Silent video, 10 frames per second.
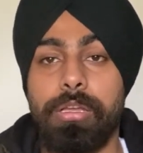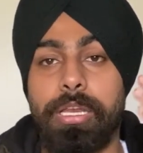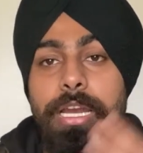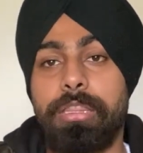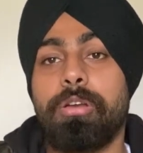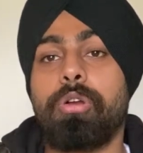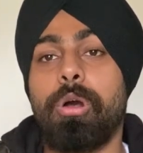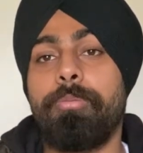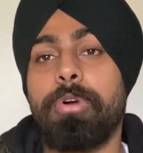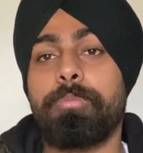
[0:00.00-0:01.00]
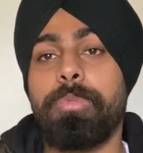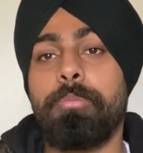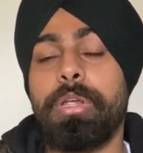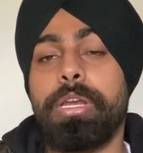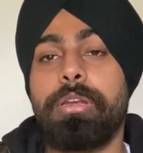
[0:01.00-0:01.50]
Get the co-op work
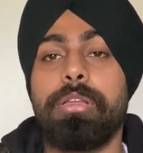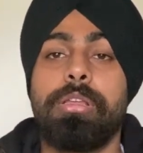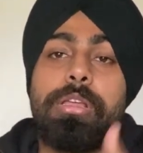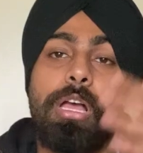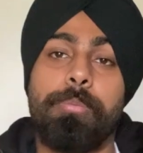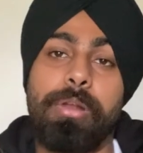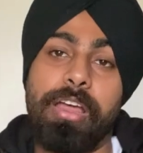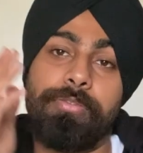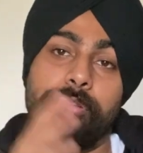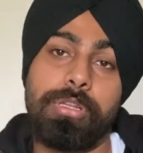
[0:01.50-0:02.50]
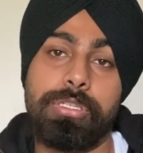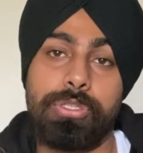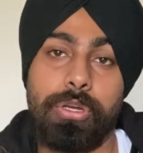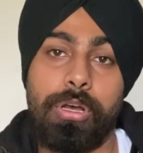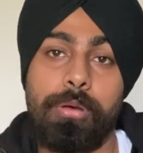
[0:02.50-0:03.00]
permit, apply for the
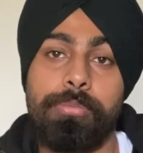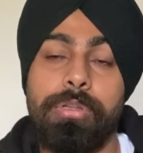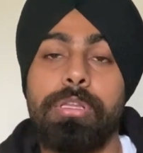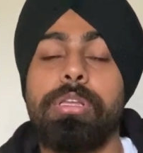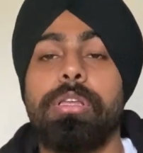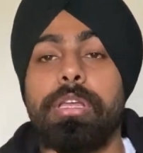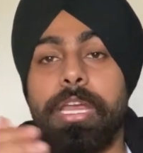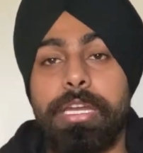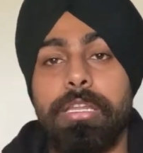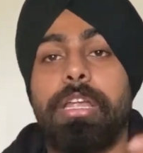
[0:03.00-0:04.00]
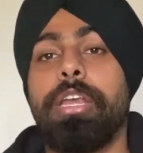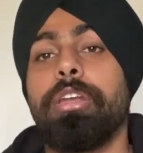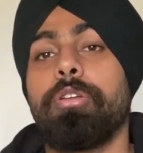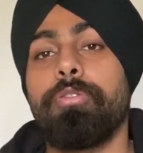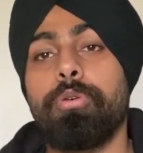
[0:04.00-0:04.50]
job, get to the
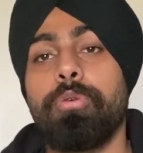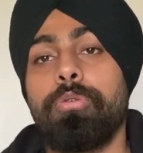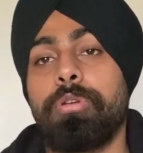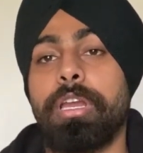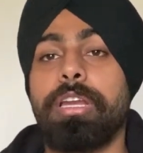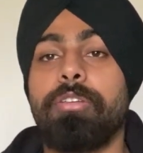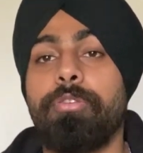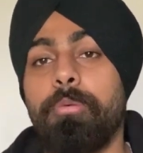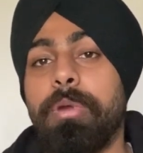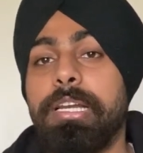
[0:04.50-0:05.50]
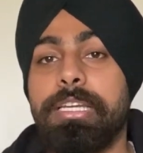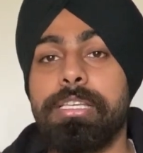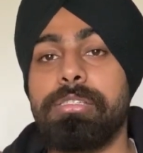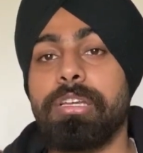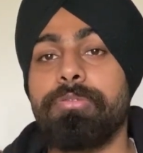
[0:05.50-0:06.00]
interview, get the
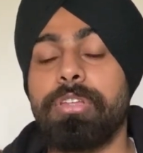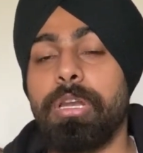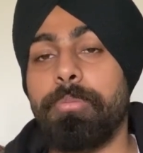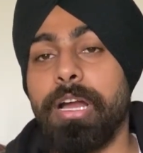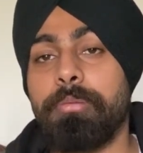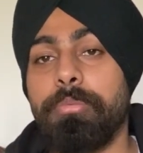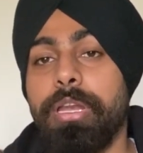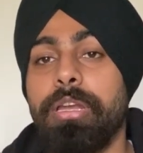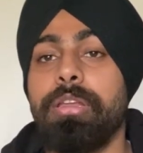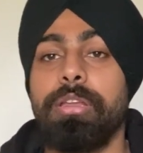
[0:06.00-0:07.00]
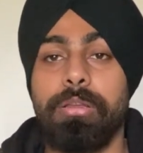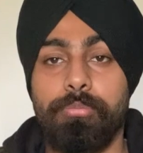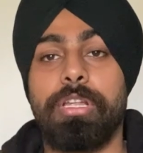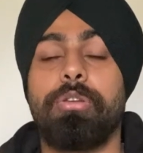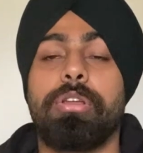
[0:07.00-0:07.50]
formalities done with the department,
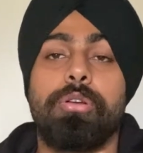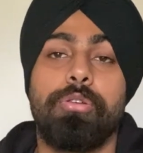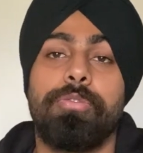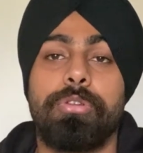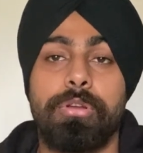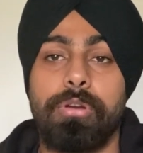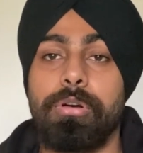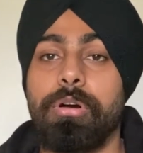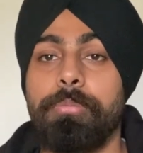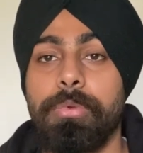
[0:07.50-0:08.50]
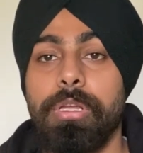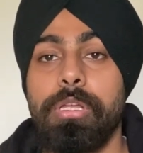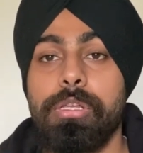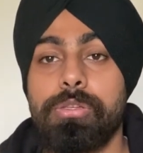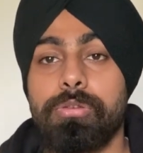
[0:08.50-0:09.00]
then you can go for the co-op.
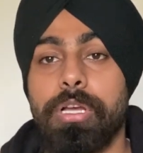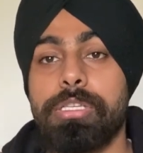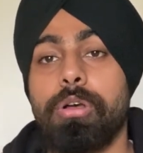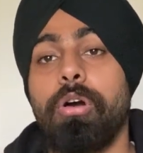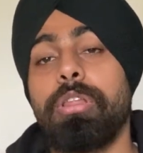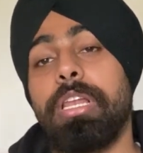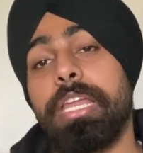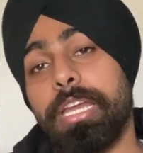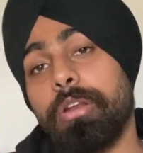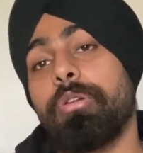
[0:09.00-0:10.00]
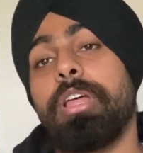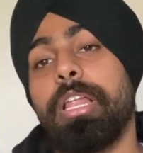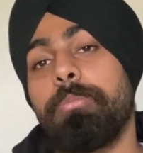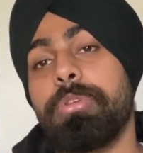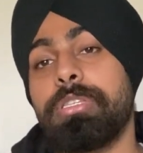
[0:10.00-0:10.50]
So guys, how the Lakehead gonna
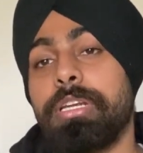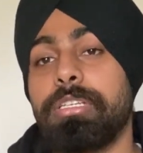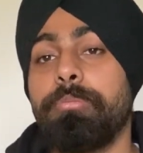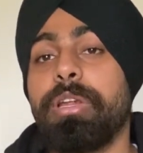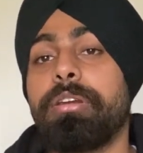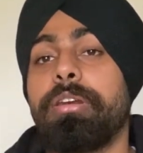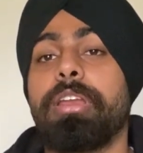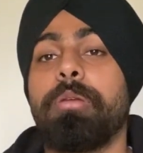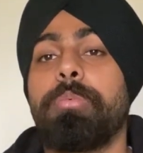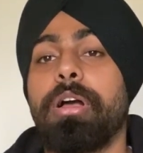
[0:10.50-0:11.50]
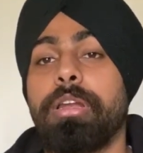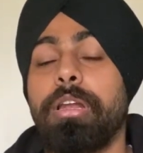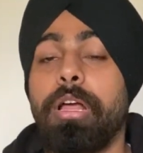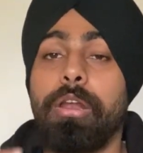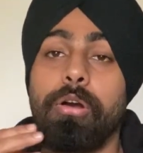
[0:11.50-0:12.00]
help is, that's a big tricky part, and
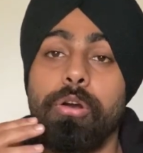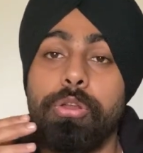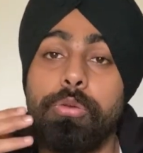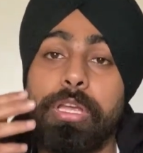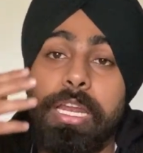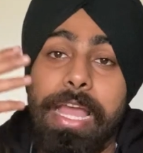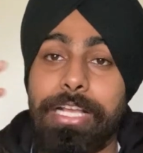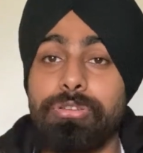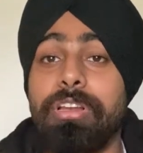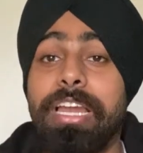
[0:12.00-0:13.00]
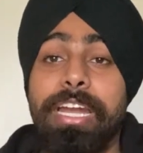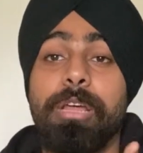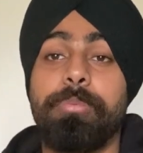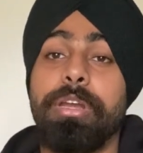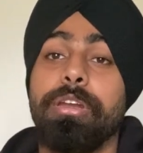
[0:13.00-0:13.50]
how you can actually land
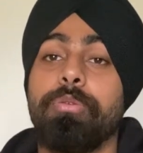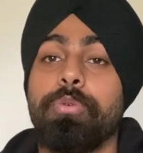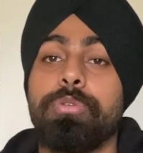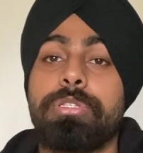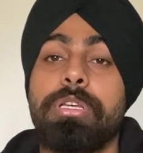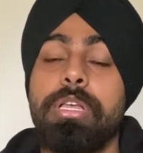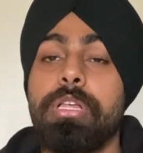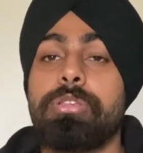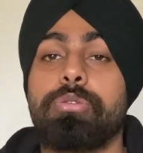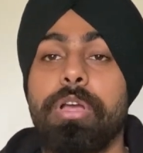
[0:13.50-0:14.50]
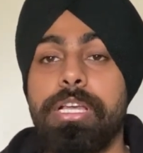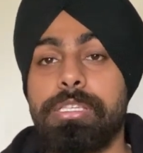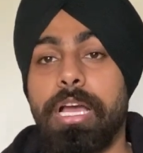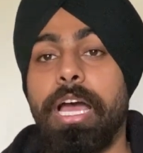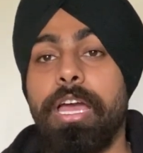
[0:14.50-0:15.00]
up interviews. So guys,
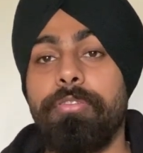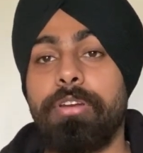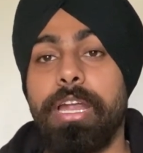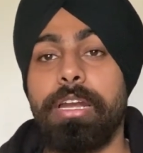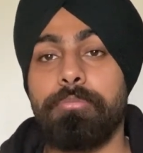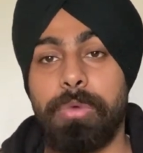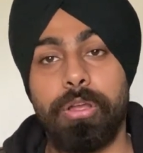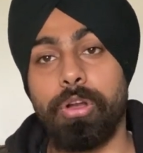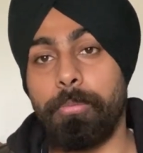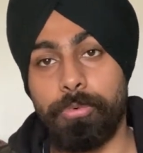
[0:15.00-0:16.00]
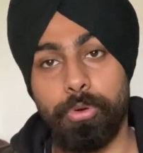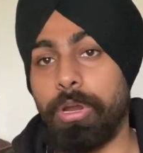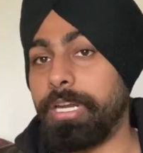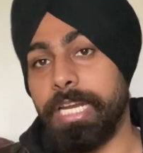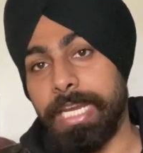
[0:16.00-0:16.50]
I have tried my COP 2.
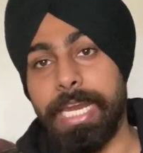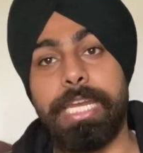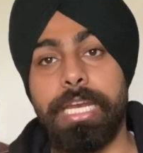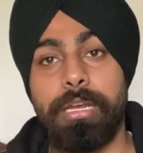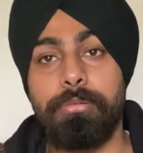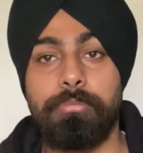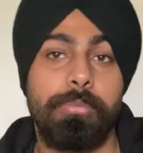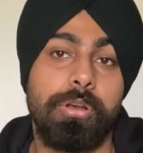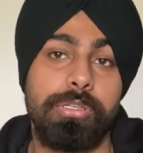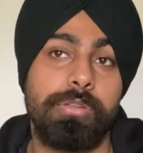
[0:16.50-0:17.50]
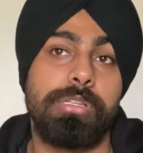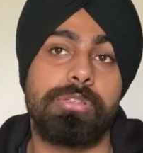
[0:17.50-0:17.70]
I didn't get it because of this